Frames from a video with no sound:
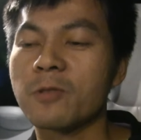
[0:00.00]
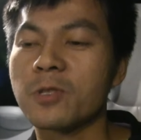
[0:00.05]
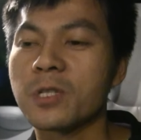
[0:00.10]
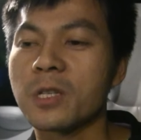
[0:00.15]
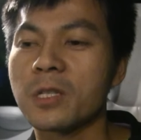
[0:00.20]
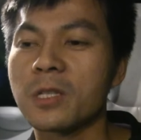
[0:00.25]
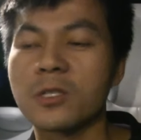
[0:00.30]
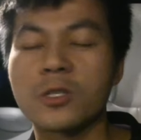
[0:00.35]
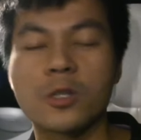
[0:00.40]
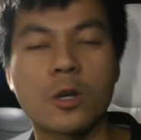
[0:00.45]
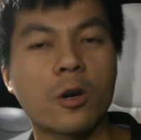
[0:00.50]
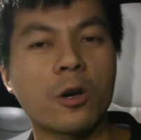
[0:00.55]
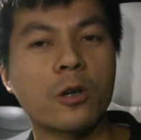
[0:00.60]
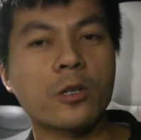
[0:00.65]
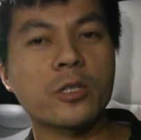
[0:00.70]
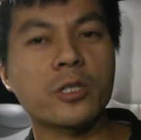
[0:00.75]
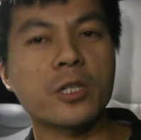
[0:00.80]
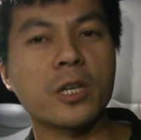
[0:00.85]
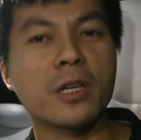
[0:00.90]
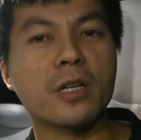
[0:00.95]
would say the
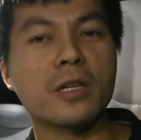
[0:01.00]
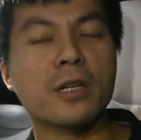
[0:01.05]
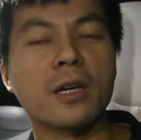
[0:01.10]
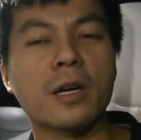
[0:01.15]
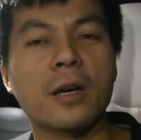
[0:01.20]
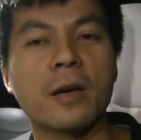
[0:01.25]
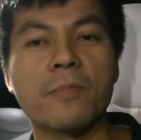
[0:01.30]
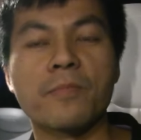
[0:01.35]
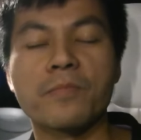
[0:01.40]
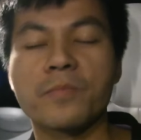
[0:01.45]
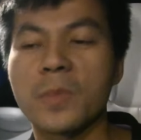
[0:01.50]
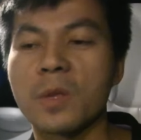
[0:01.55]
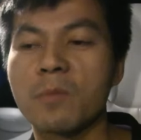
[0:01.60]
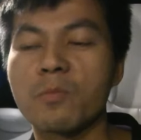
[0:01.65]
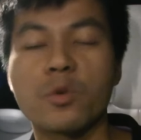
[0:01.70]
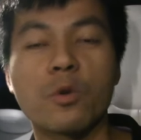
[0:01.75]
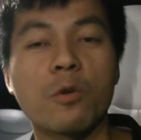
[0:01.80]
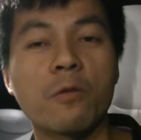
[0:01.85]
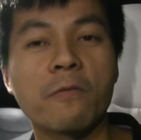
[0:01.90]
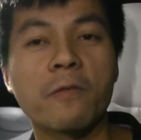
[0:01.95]
charging
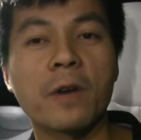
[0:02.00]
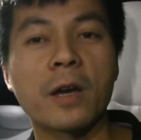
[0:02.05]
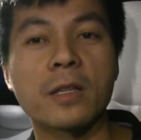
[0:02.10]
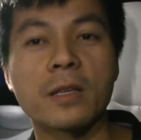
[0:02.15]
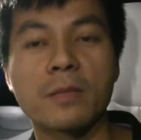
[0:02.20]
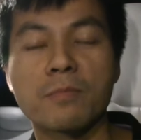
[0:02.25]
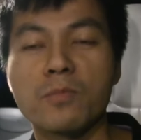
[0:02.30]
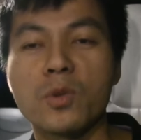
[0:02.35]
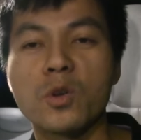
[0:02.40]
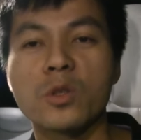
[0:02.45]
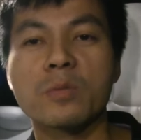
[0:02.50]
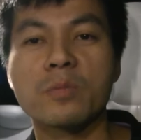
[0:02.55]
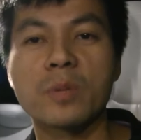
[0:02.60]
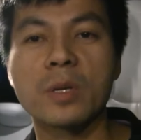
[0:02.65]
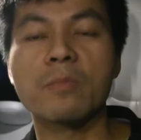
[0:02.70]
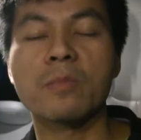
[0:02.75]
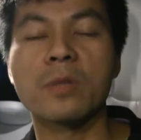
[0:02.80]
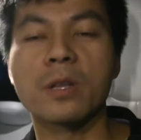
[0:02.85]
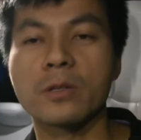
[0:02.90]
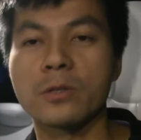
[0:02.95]
profile that most
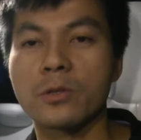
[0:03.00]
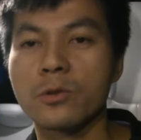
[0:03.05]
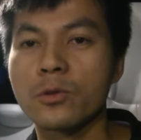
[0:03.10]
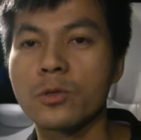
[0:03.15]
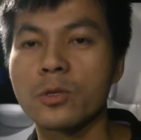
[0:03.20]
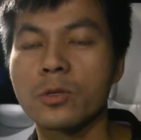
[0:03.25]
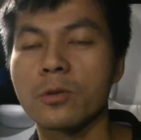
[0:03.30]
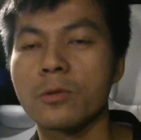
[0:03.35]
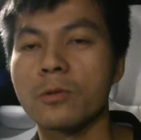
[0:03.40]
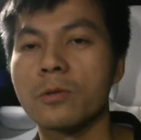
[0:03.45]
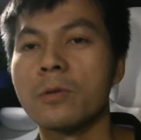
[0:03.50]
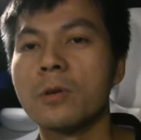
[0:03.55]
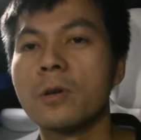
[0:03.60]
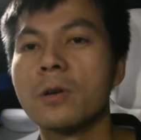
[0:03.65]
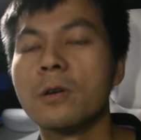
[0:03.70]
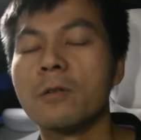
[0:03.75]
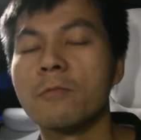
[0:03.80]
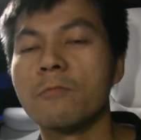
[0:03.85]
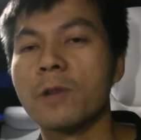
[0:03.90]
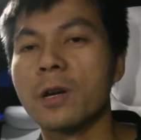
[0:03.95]
people are used to,
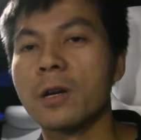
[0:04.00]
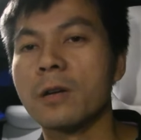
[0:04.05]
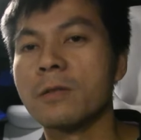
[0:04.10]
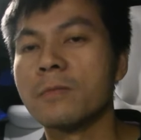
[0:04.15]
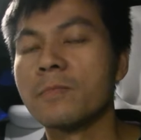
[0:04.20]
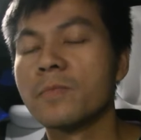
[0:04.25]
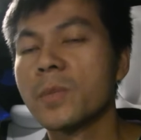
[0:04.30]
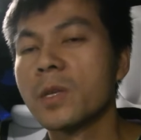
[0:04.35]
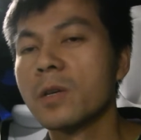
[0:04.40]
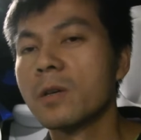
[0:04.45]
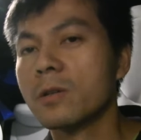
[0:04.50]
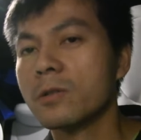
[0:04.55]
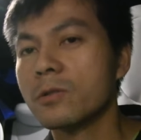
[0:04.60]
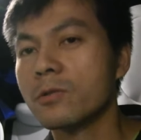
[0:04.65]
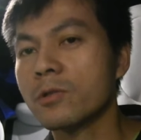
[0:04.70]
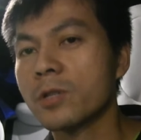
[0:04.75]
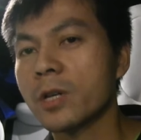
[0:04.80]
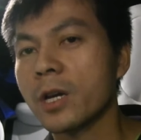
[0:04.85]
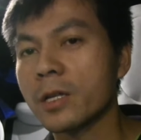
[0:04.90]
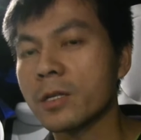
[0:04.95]
where
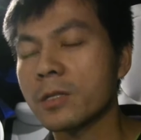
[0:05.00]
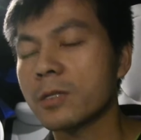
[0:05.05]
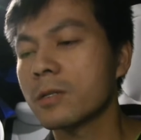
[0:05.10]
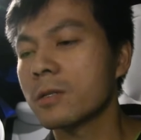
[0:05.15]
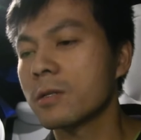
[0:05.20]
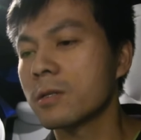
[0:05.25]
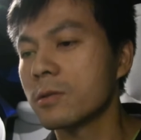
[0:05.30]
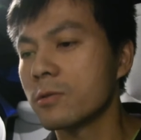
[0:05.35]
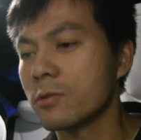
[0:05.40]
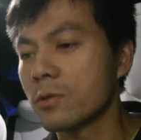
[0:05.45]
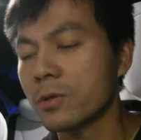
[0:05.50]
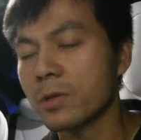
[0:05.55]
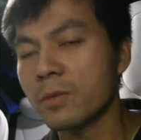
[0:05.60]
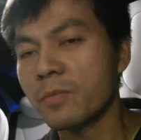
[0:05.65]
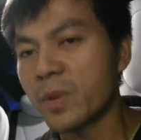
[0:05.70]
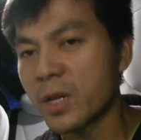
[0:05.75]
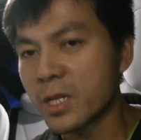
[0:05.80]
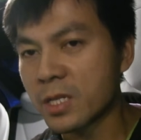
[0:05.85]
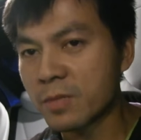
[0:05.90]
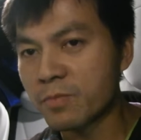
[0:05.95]
you get, you know, the
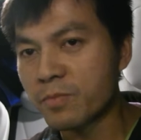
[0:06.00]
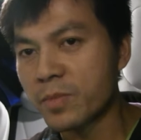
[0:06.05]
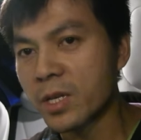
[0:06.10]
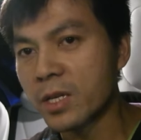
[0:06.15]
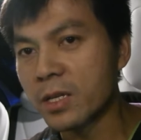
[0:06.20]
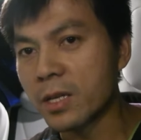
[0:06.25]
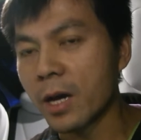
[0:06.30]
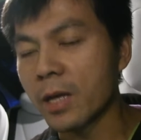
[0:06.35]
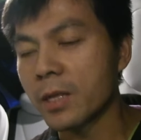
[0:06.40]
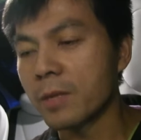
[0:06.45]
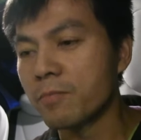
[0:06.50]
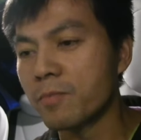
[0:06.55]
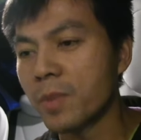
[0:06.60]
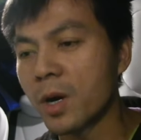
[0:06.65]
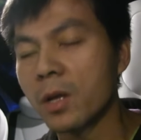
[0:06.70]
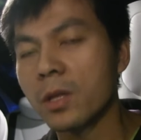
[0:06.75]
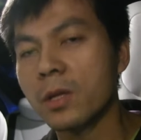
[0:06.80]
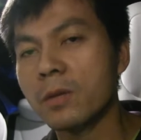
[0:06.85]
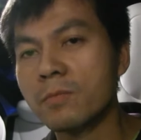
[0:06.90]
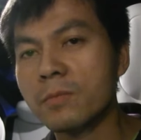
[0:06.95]
best speed at the
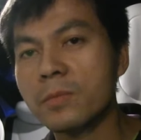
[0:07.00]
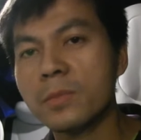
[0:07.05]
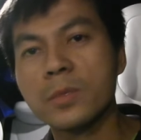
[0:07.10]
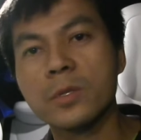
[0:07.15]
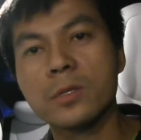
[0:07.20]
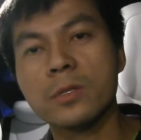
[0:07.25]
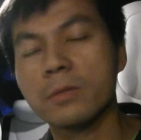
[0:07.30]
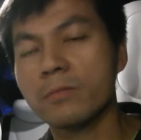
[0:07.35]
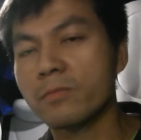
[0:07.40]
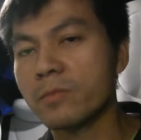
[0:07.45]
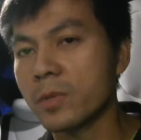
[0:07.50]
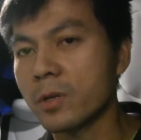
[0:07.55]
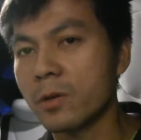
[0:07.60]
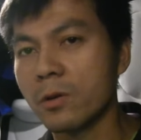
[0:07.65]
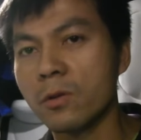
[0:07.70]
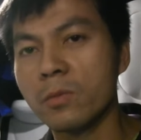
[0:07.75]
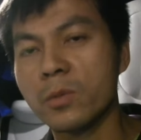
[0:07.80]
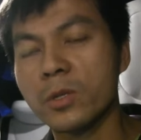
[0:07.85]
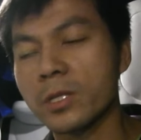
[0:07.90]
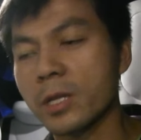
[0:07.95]
bottom,
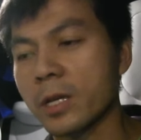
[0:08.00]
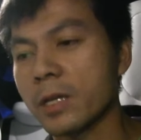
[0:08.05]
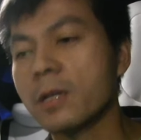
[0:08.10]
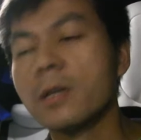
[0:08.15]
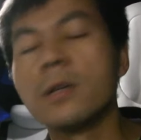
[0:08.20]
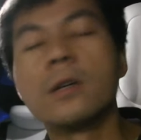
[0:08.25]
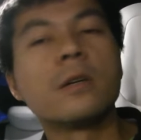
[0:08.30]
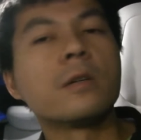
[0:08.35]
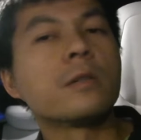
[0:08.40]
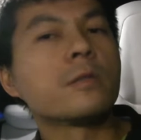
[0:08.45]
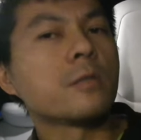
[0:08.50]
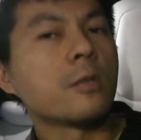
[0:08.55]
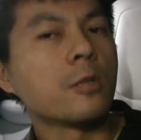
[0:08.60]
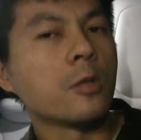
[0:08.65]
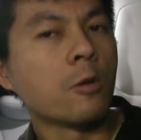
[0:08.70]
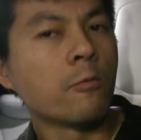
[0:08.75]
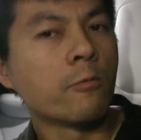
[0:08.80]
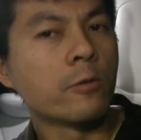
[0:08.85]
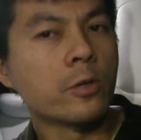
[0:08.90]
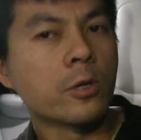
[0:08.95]
almost like the
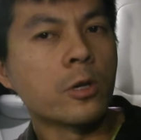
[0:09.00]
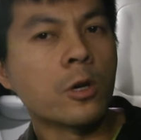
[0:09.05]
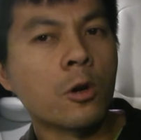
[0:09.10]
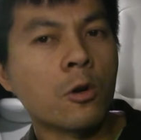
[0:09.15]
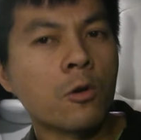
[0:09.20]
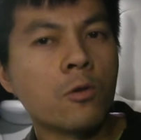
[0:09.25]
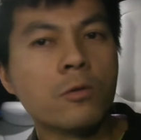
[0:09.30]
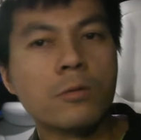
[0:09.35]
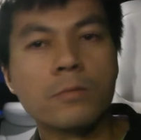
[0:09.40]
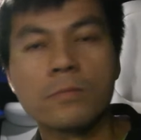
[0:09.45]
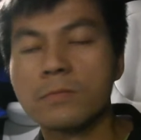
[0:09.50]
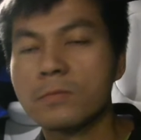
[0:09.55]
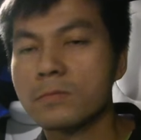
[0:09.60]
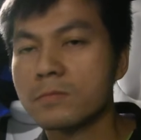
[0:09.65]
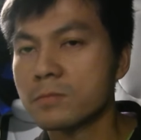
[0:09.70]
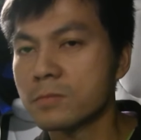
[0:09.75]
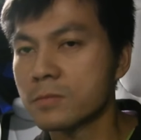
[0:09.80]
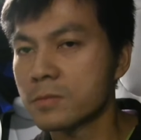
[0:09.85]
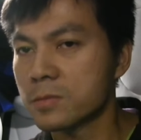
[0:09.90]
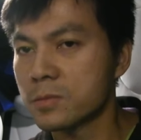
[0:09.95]
lower you go,
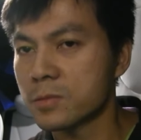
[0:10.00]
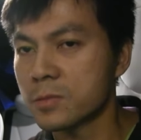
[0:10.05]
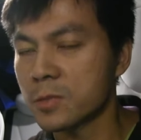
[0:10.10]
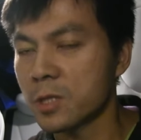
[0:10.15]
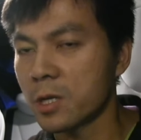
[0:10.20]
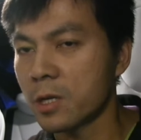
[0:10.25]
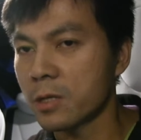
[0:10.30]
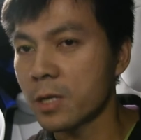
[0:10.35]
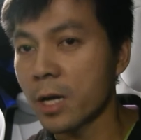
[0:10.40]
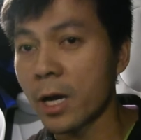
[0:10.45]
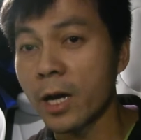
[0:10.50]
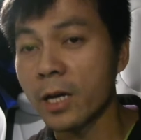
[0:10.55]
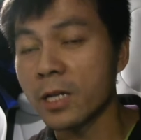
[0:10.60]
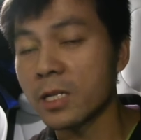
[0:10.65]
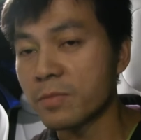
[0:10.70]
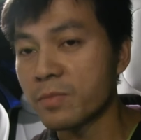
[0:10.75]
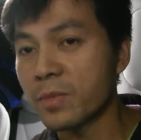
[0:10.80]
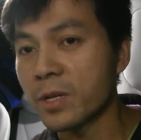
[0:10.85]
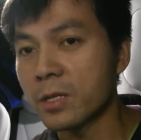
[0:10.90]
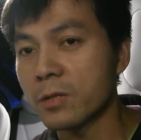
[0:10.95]
then the higher
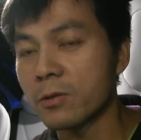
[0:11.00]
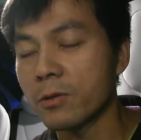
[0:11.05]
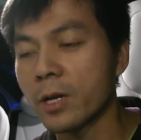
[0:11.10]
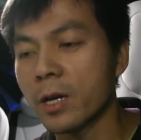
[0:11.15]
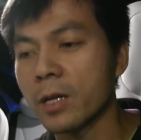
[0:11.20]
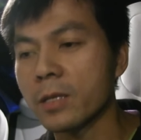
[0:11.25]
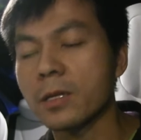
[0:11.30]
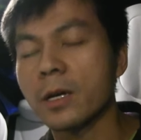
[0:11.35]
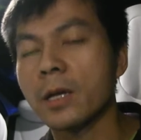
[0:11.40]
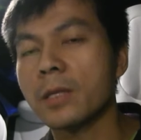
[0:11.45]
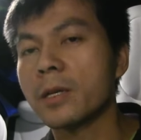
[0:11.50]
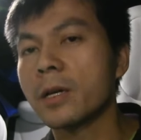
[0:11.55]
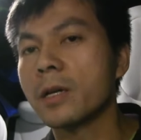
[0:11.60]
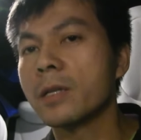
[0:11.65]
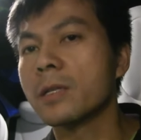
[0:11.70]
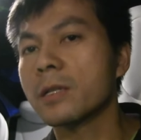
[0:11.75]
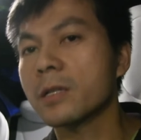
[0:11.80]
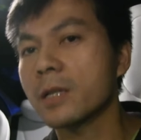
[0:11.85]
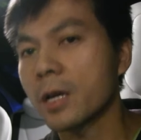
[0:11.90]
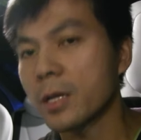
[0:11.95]
speed you get, and
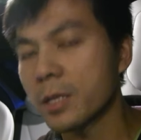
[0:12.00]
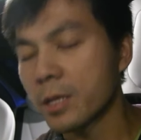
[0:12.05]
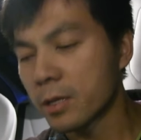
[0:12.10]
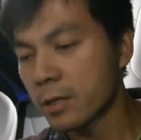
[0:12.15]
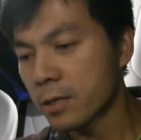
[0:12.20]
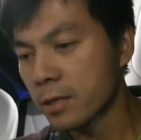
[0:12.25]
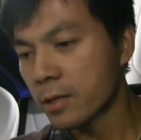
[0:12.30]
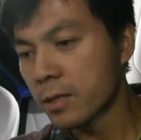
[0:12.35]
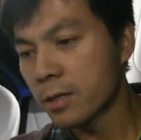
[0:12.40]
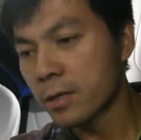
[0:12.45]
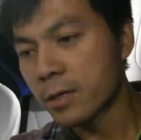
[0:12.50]
then it kind of